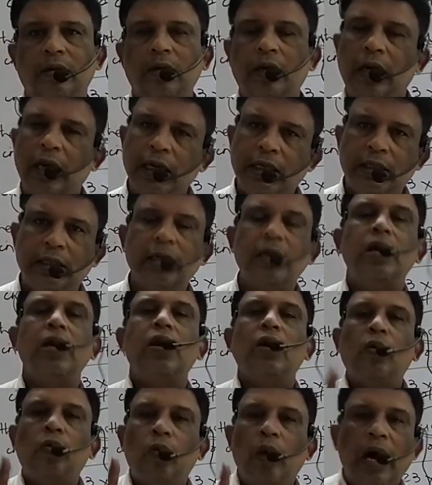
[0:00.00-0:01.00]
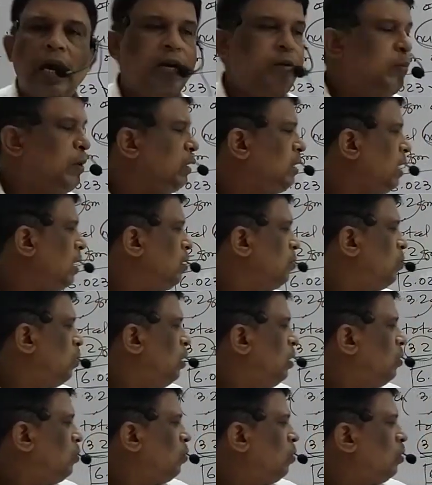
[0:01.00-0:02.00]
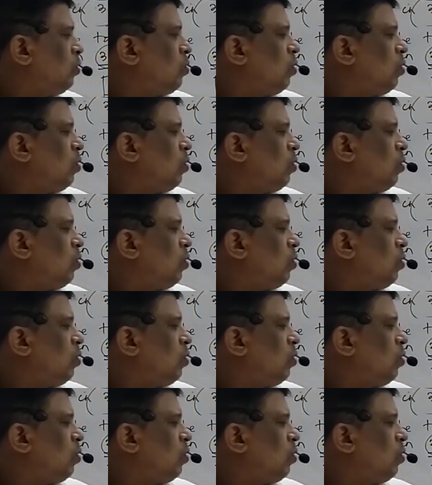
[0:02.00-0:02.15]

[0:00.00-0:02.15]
Next, one methane molecule